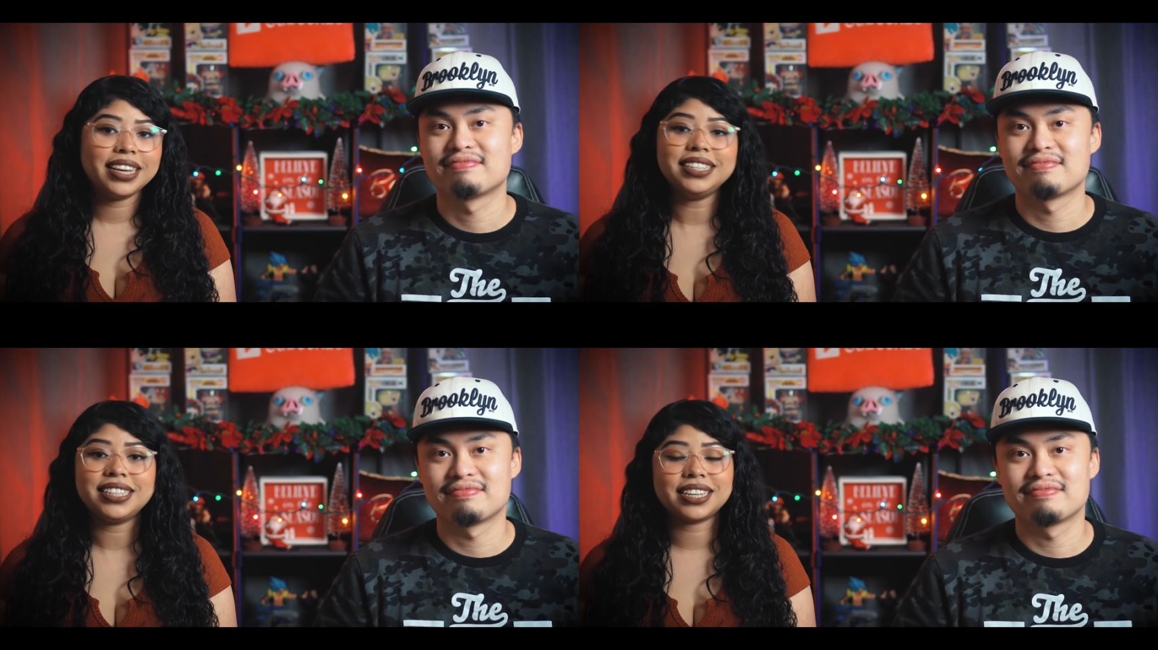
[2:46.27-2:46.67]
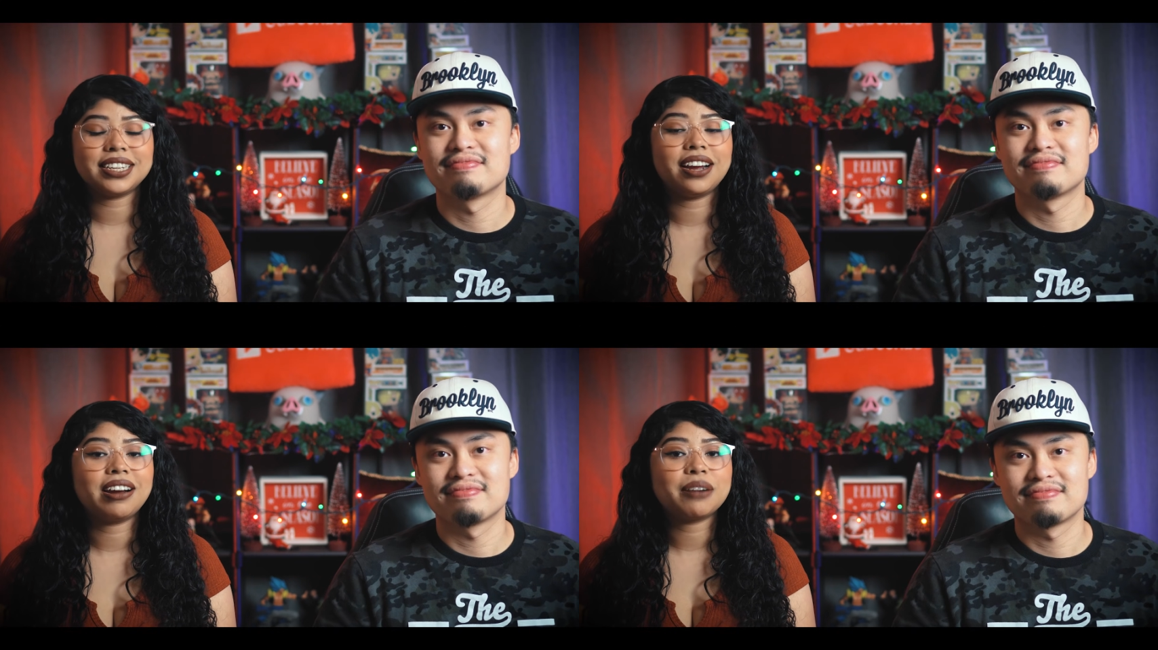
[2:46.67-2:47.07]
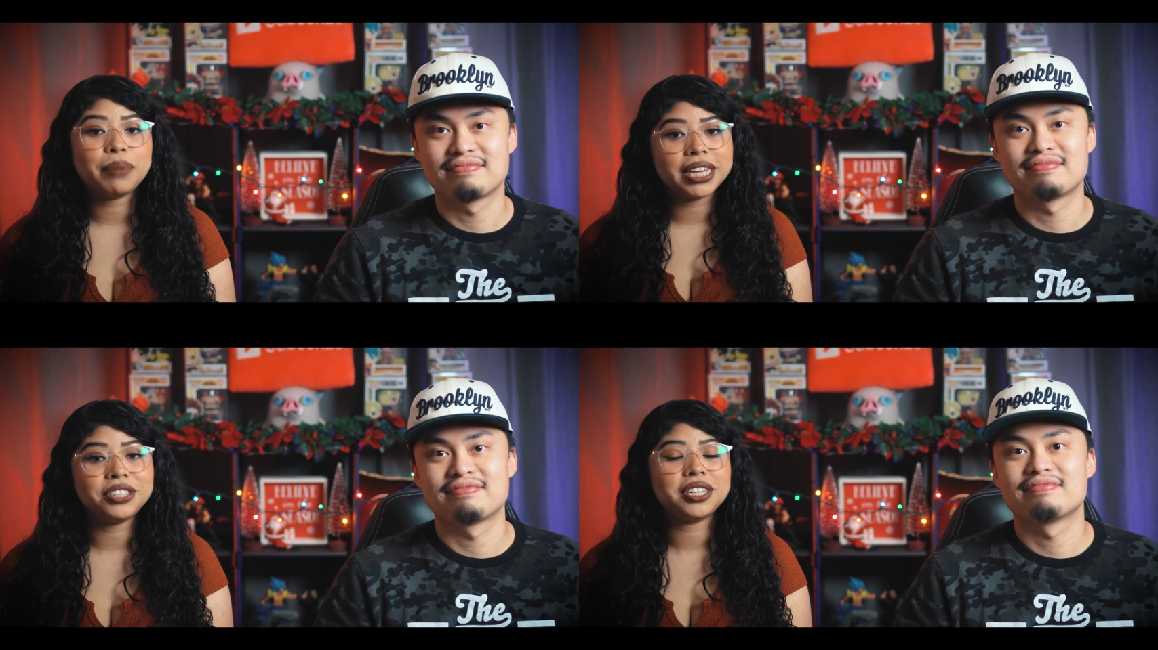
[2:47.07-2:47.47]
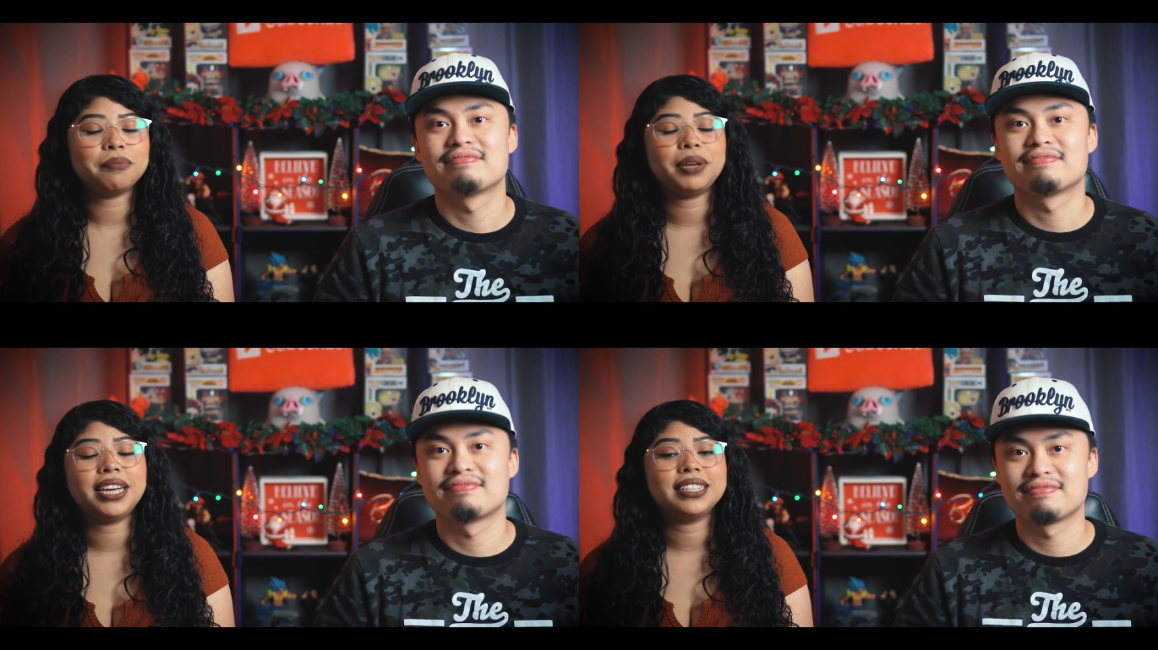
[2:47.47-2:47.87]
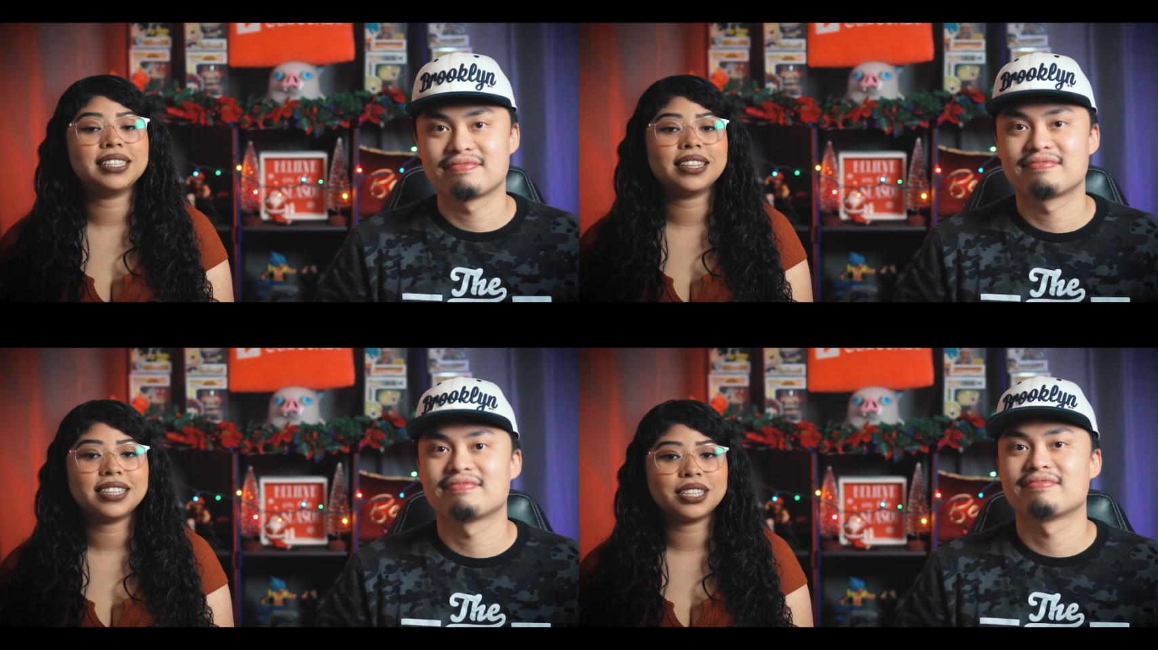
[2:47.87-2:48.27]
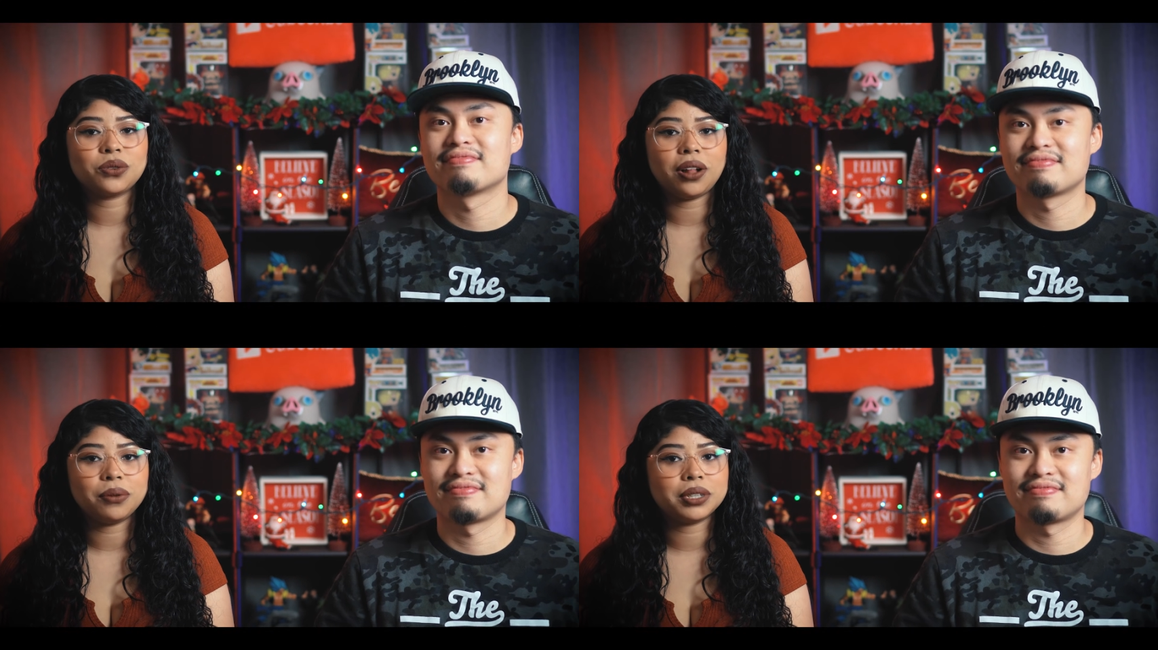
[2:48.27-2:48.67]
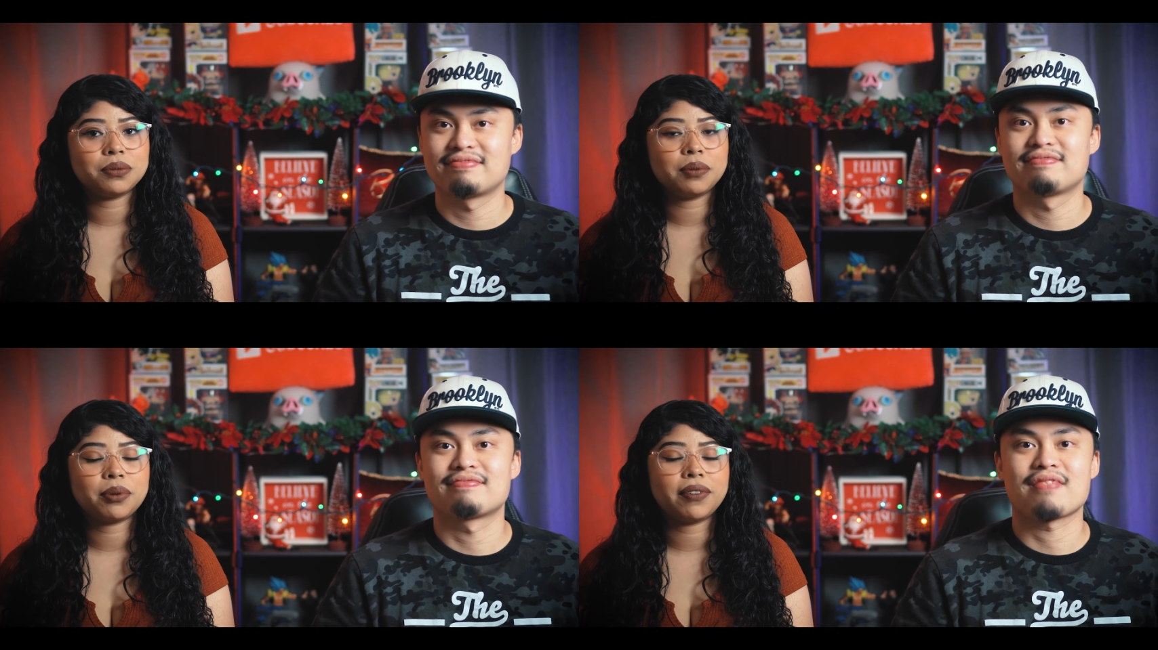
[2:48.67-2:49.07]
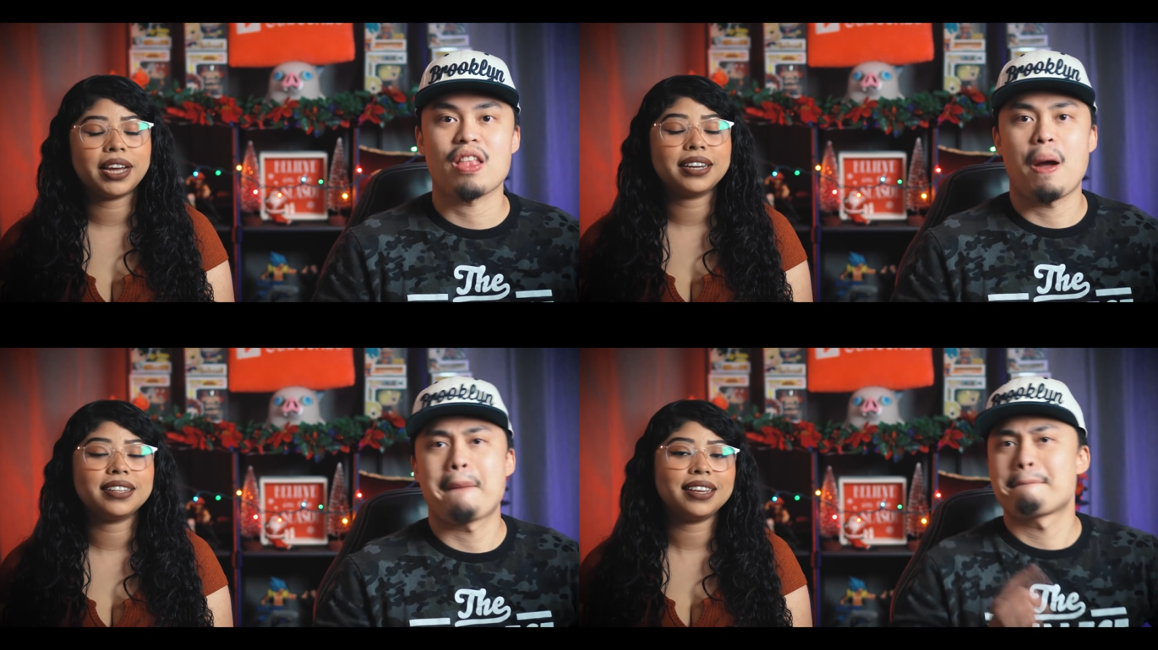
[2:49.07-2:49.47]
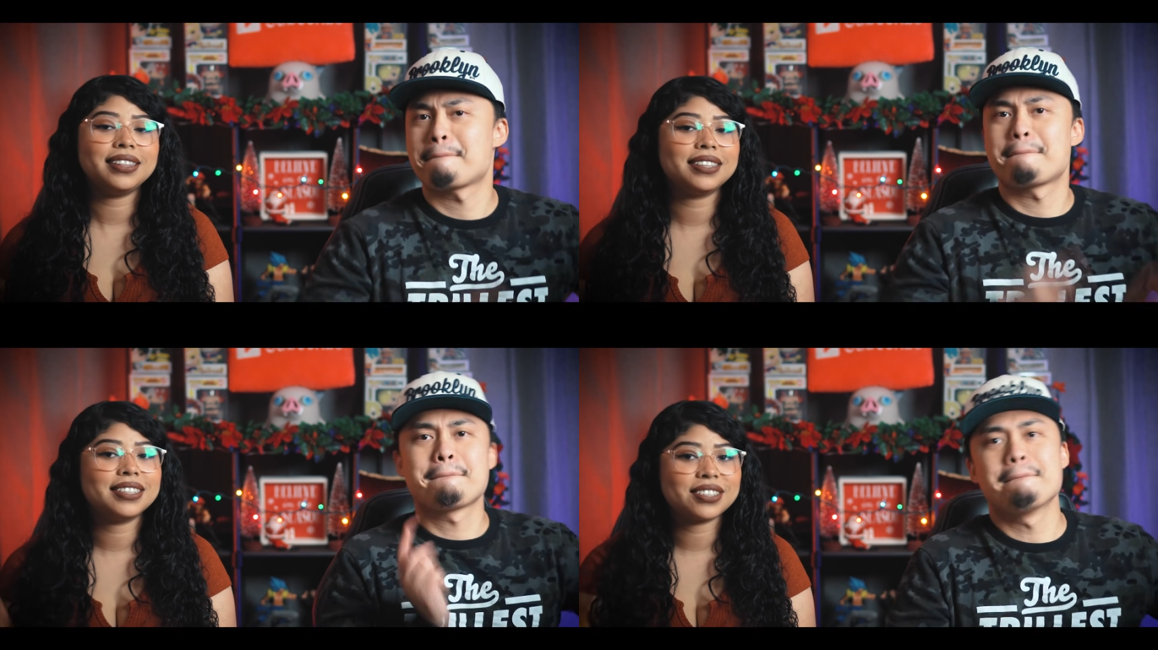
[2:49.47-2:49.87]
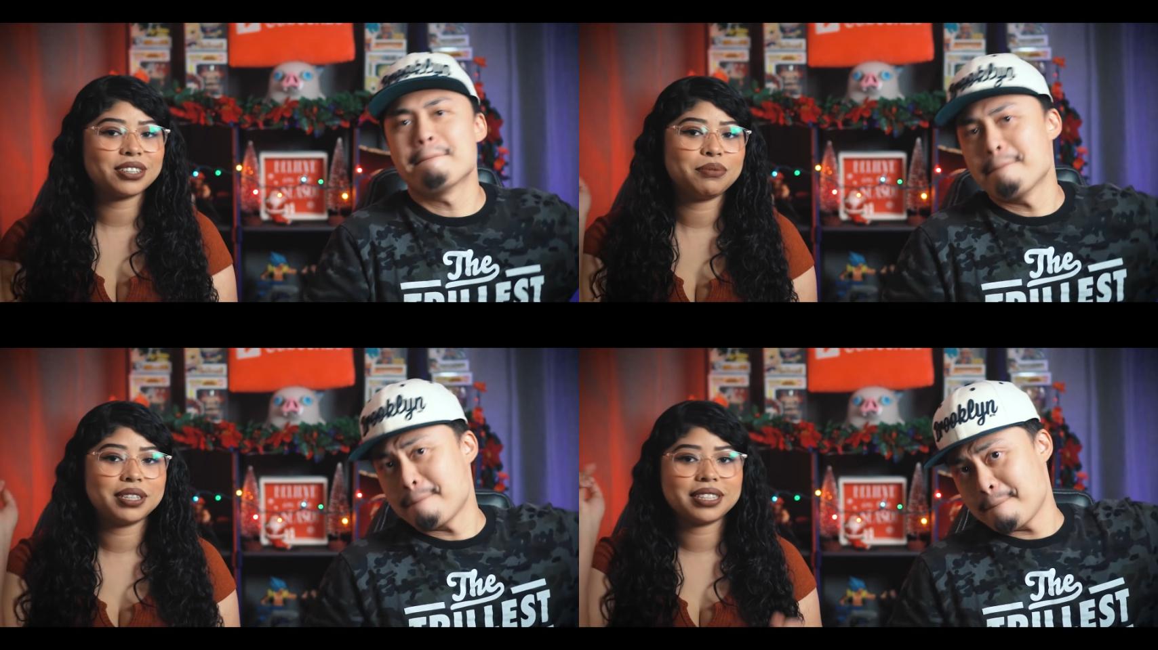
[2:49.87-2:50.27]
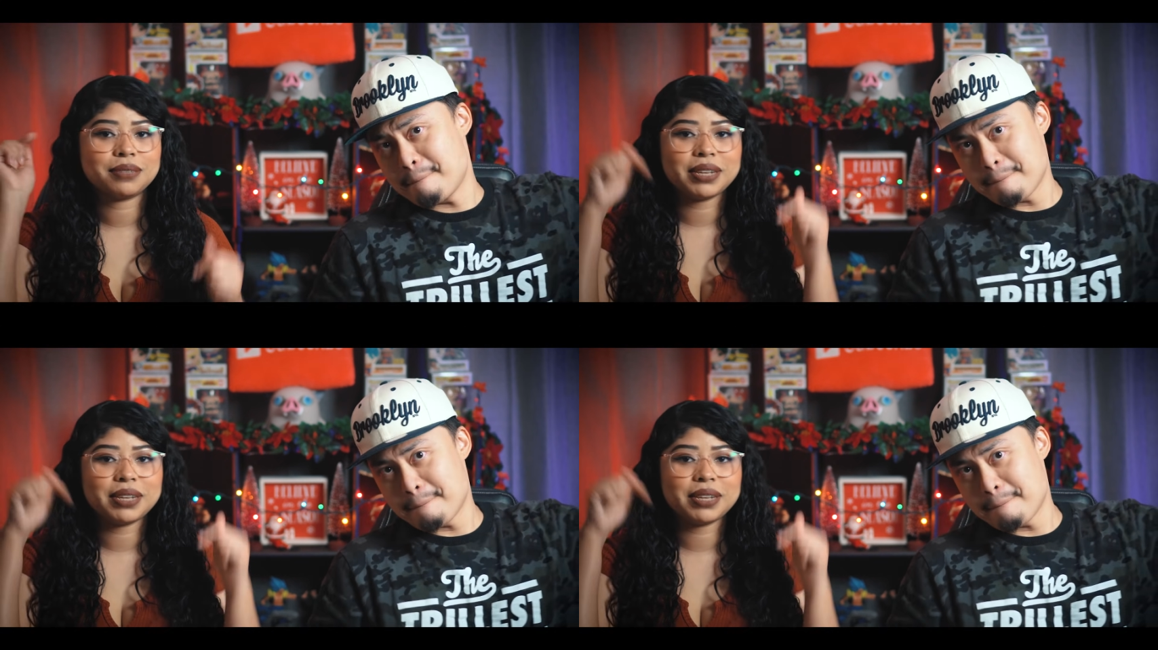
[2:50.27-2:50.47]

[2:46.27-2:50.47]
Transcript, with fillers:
Speaker 1: in checking out our Patreon page, the links will always be provided in the descriptions